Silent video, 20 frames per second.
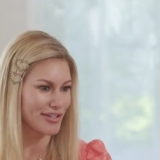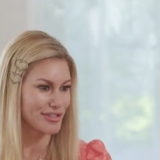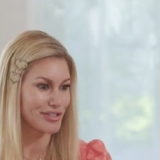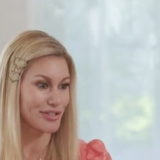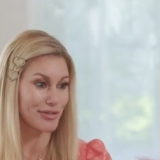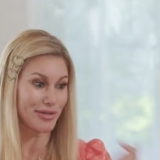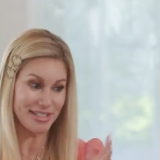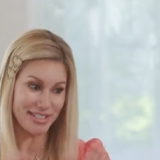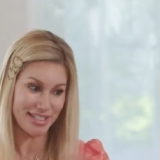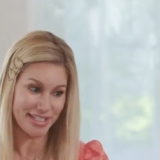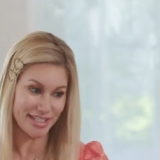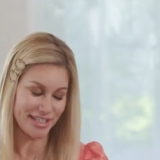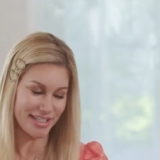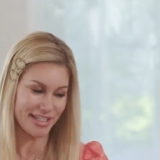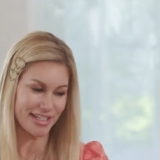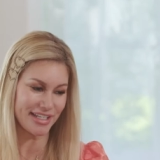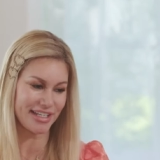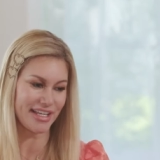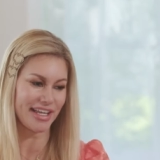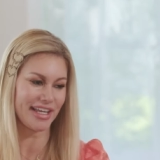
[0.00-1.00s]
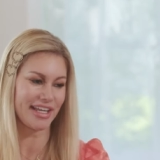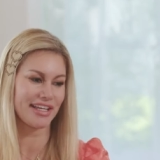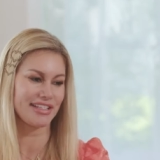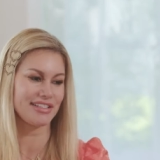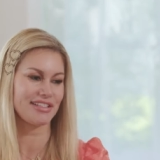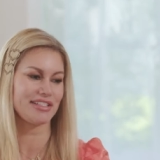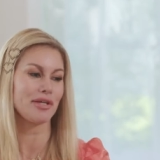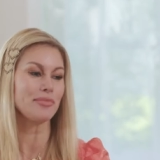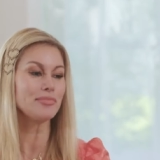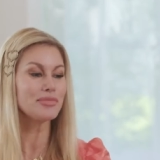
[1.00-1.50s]
Yeah. So I did. And
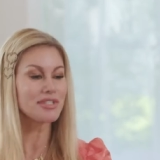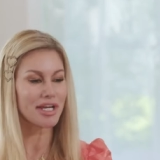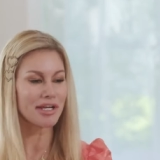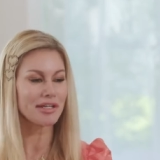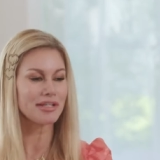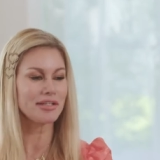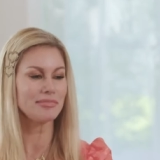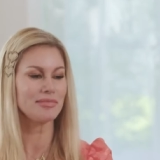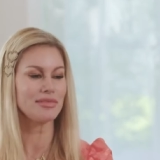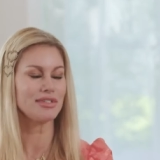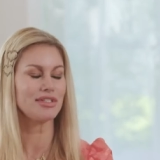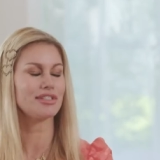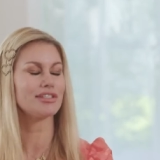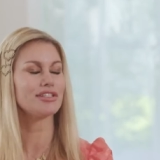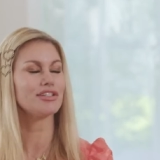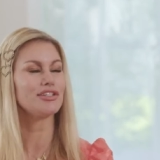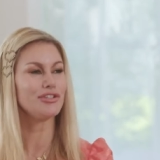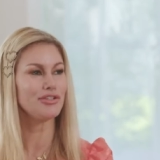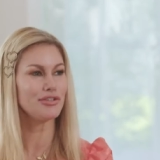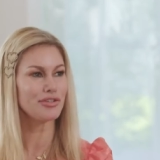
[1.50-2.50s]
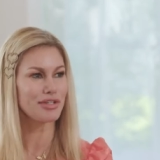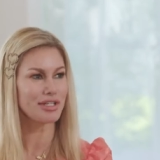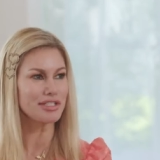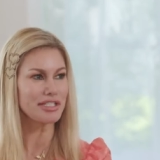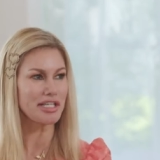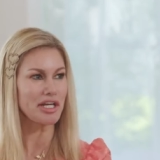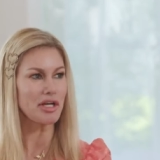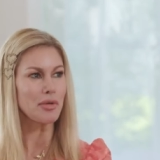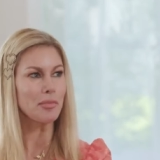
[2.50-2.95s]
sometimes you can tell